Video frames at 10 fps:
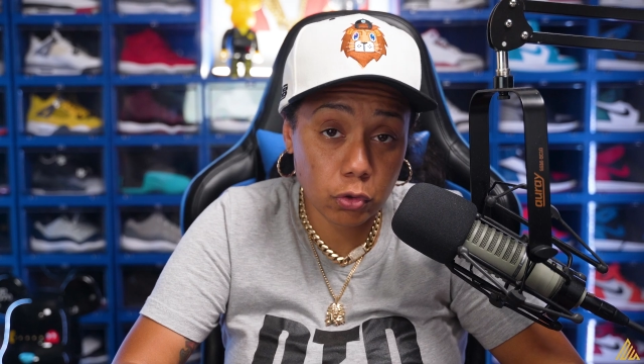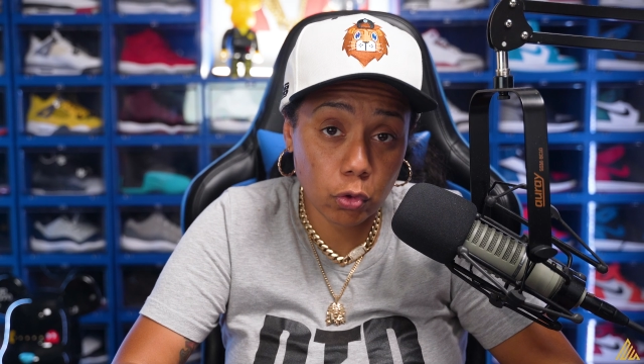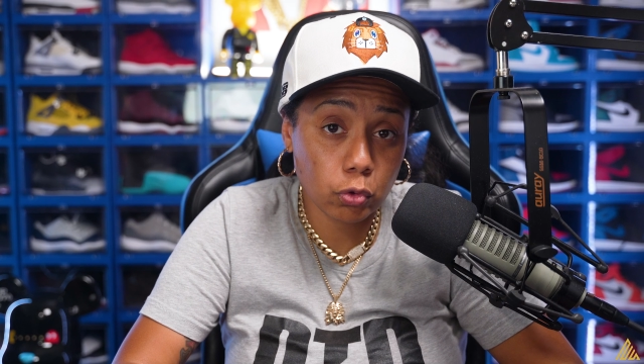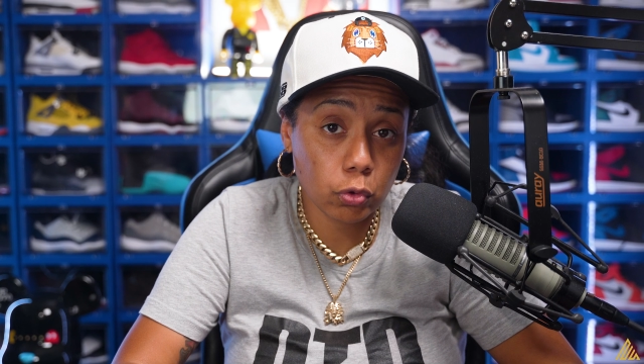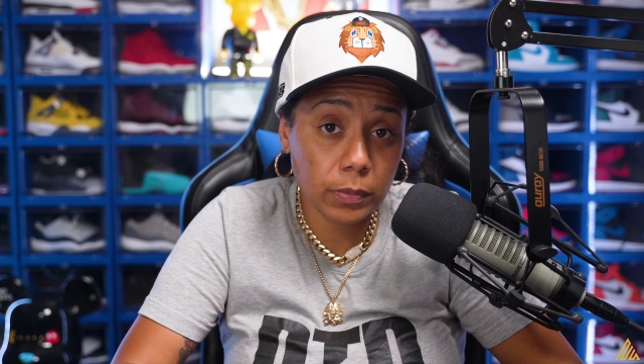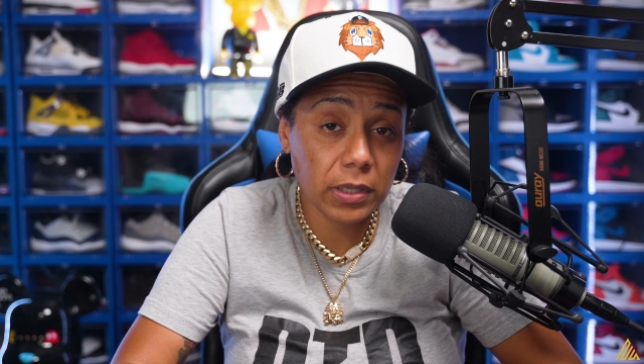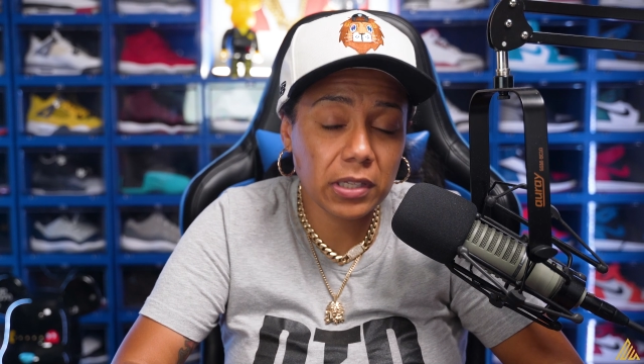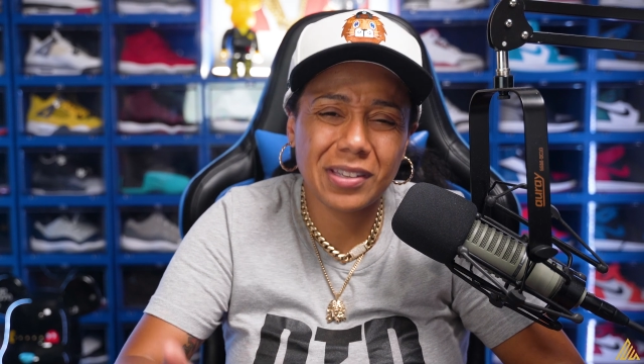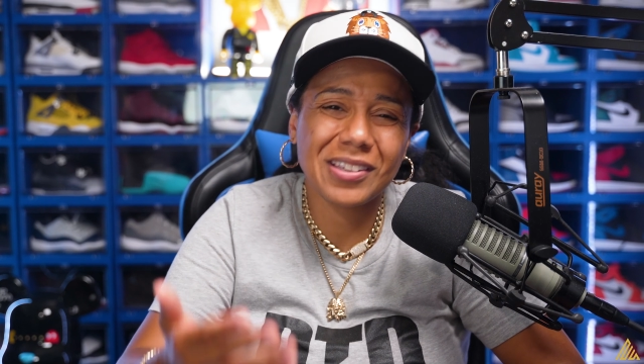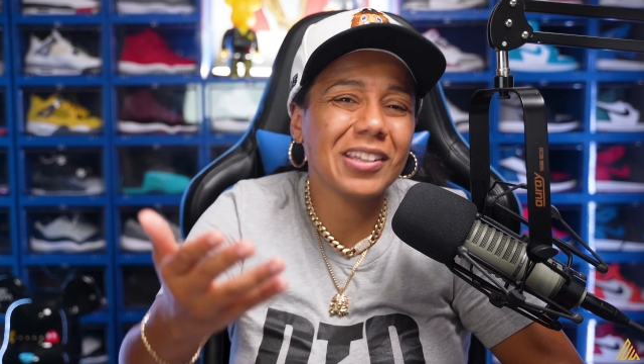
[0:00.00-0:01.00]
social
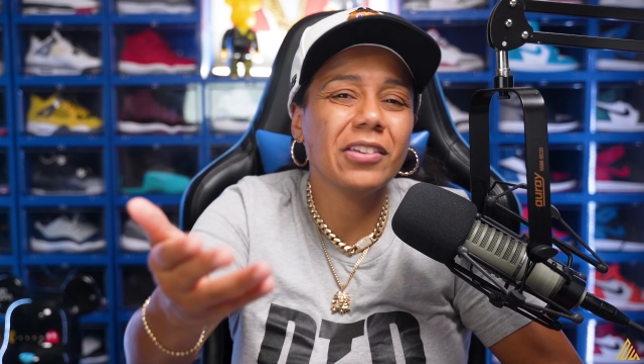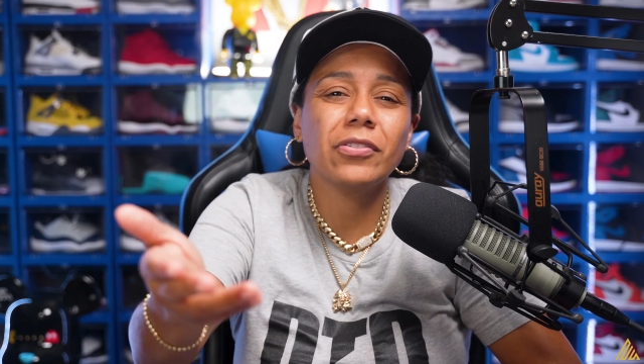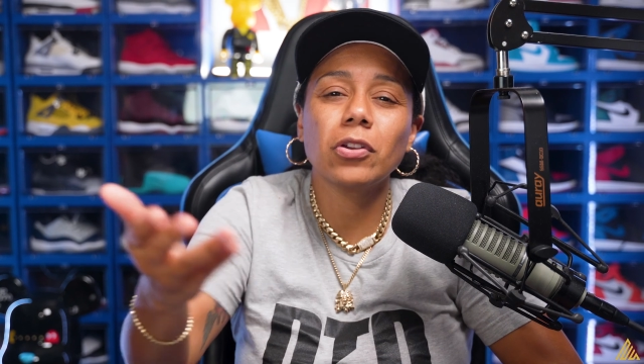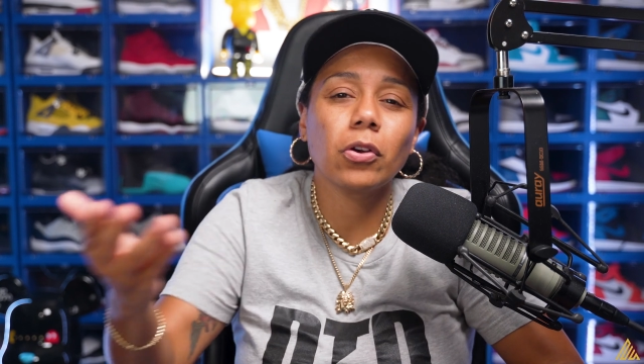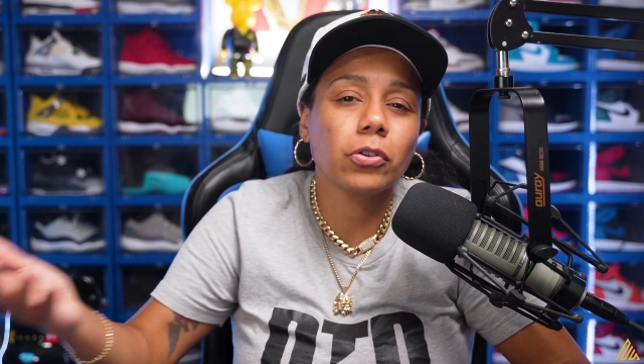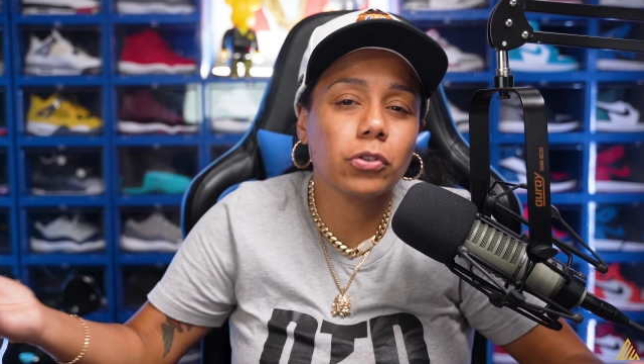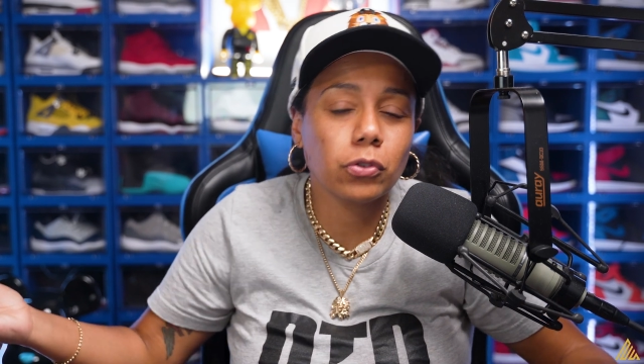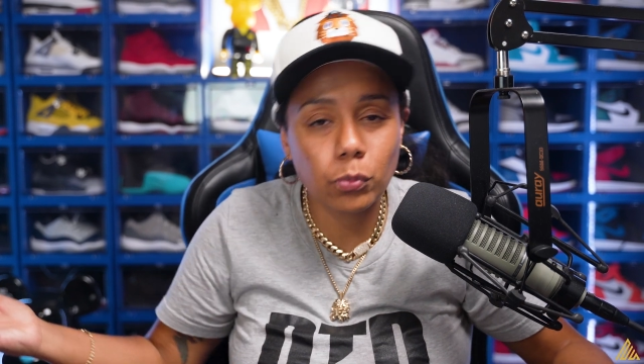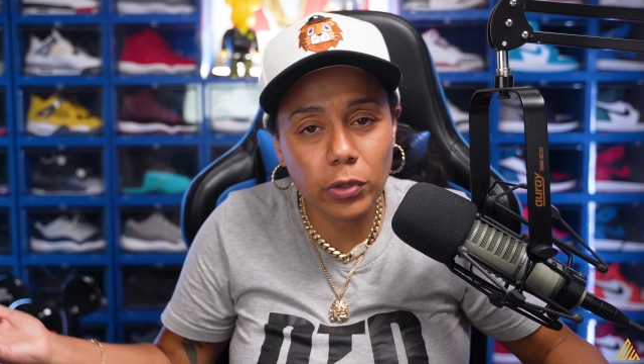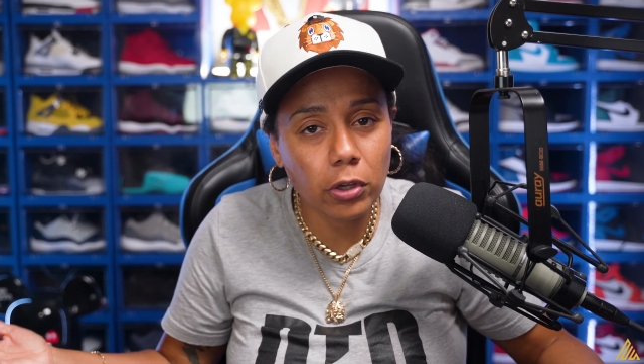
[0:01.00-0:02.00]
media. Even on you,
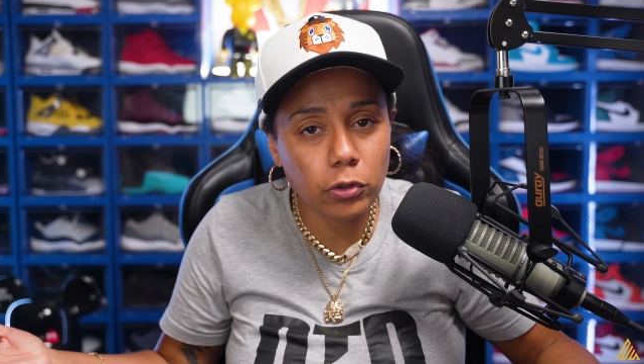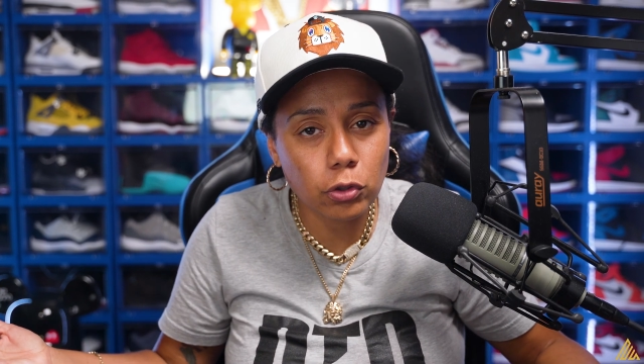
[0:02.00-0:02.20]
we on